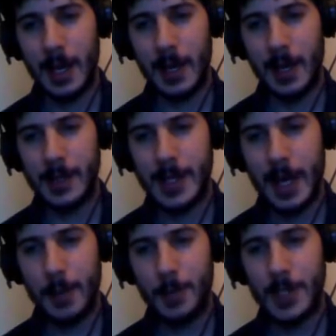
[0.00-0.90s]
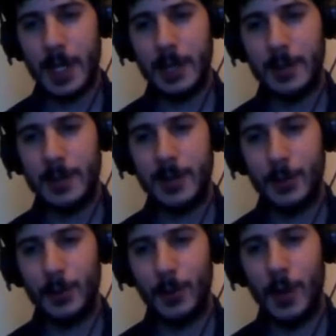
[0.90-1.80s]
it taps
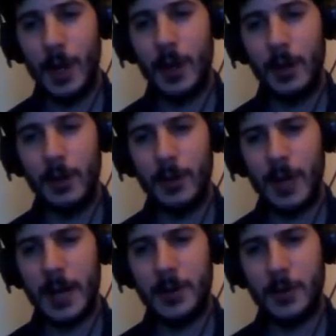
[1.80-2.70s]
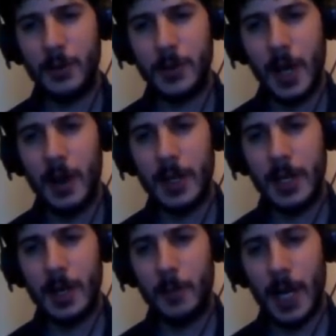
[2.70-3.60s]
into your natural
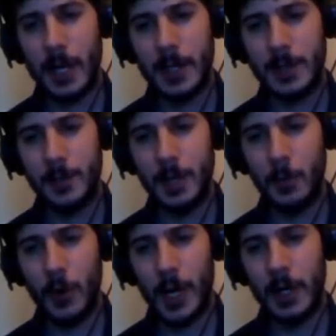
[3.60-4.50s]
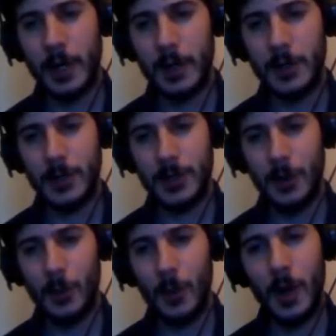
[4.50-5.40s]
tidying mechanism in your brain.
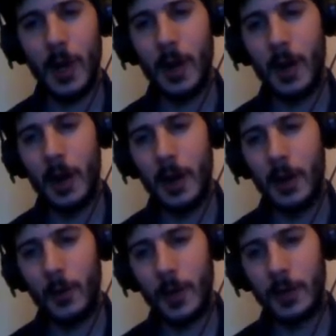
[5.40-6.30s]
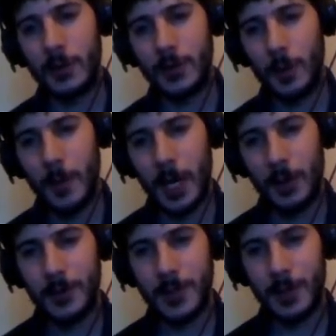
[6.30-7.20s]
So when you just want to make
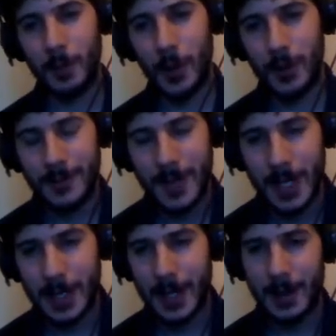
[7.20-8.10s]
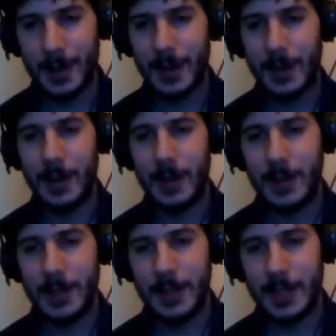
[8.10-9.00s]
all those little blocks fitting together,
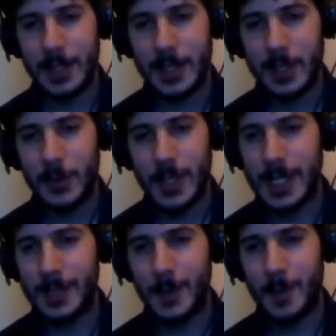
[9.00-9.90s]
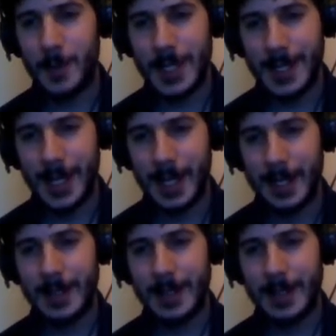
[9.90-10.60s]
squeeze them up tight.